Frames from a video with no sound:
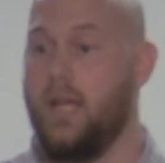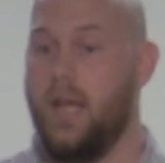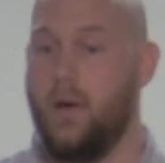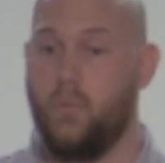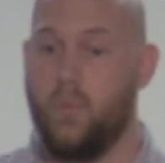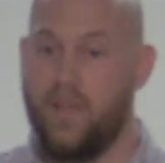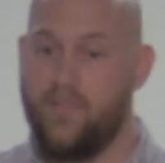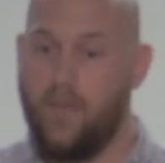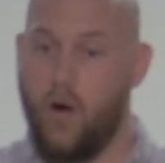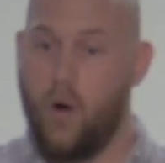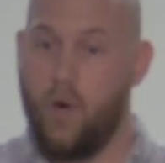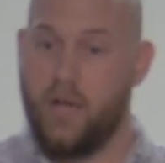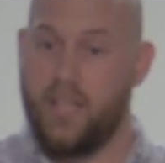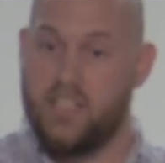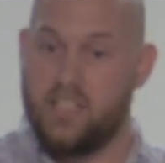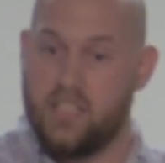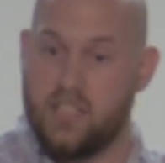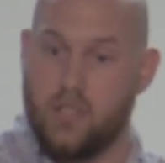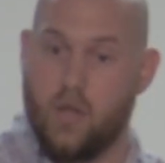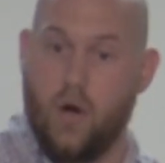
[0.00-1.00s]
And we've
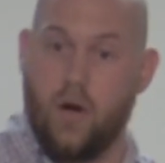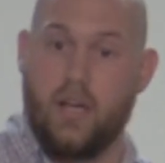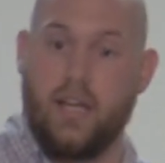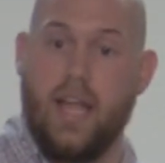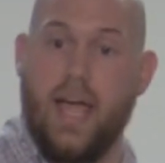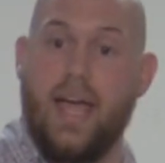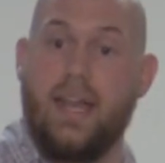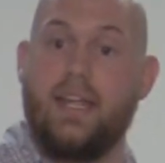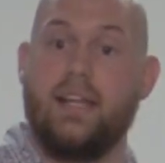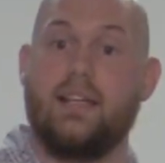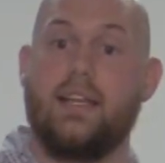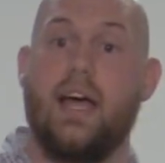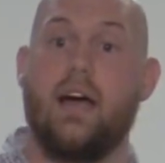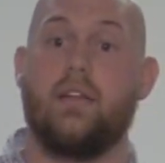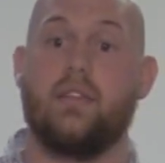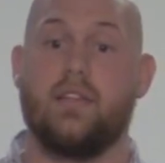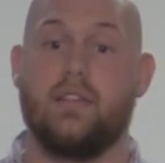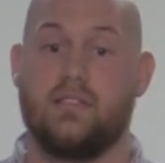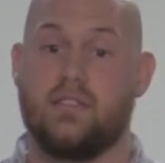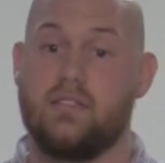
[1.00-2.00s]
already started heading
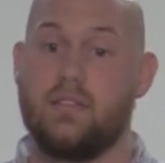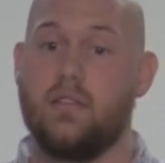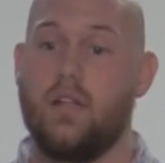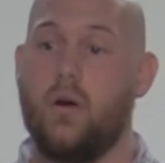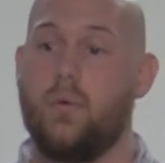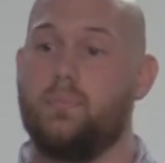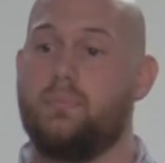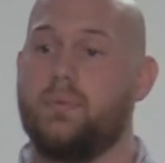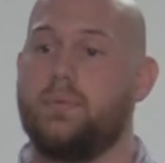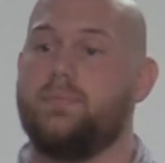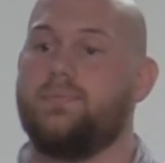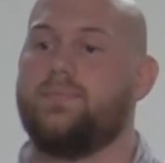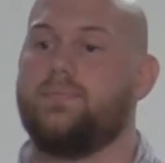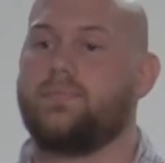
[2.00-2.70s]
down this slope.